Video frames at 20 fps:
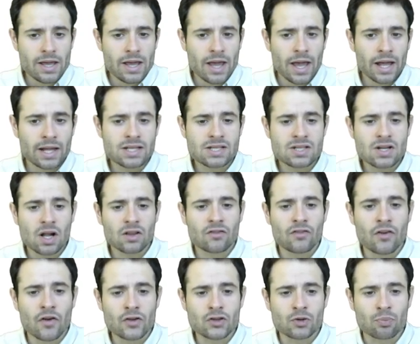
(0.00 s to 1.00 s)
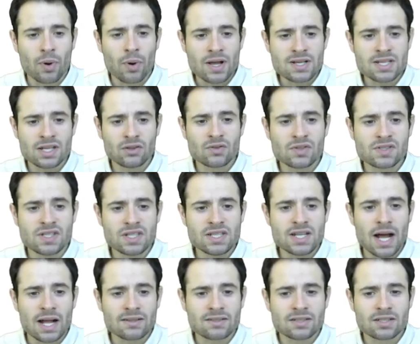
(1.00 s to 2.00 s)
It's not very surprising to see
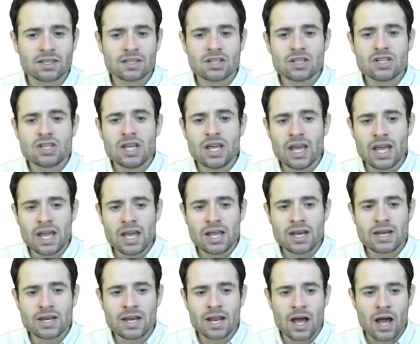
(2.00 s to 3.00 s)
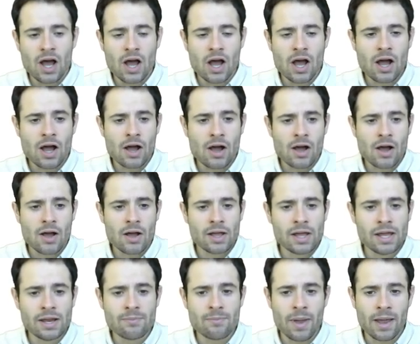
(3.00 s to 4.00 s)
that in, uh,
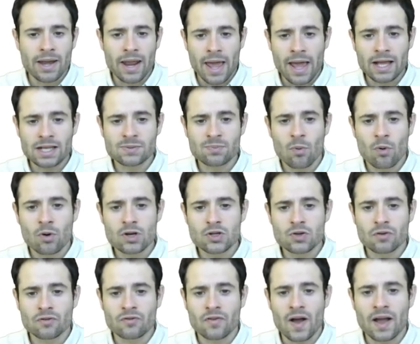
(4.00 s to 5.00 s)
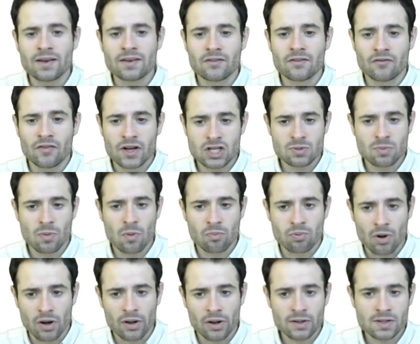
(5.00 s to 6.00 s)
in main exports you find vegetable
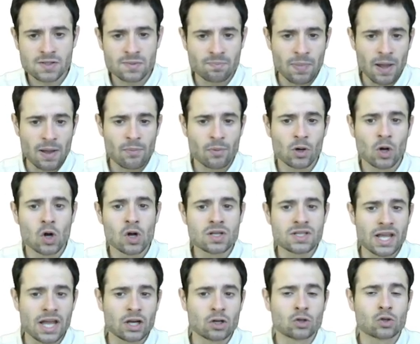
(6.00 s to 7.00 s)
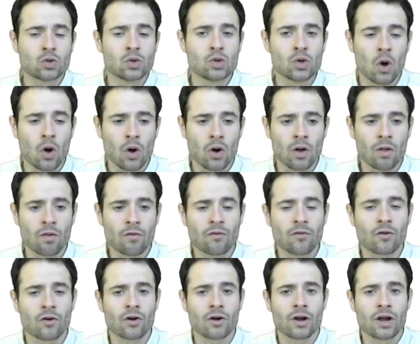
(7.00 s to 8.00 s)
products, paper goods, and crude oil
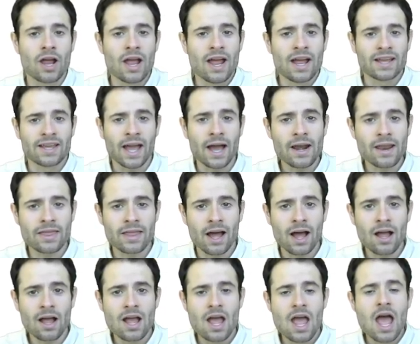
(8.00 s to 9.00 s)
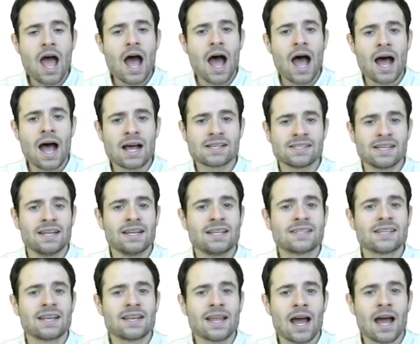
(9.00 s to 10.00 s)
for Canada, as it is
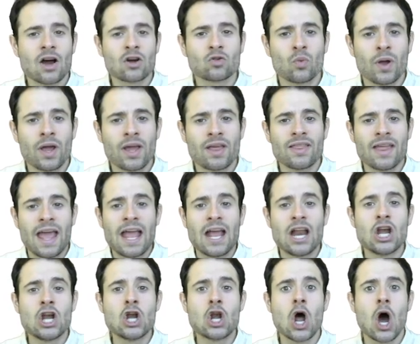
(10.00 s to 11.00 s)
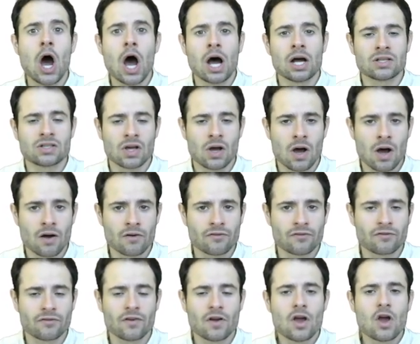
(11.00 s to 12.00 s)
endowed with a lot
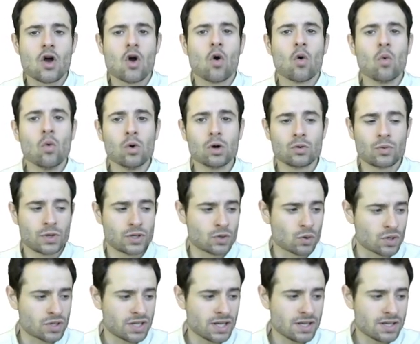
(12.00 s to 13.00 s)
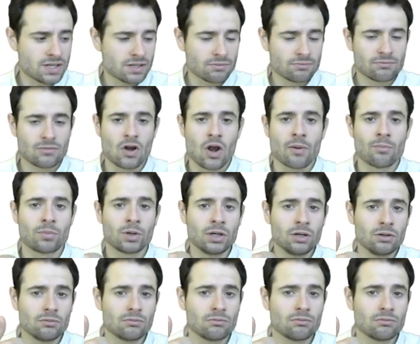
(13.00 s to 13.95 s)
of wood resources, lumber.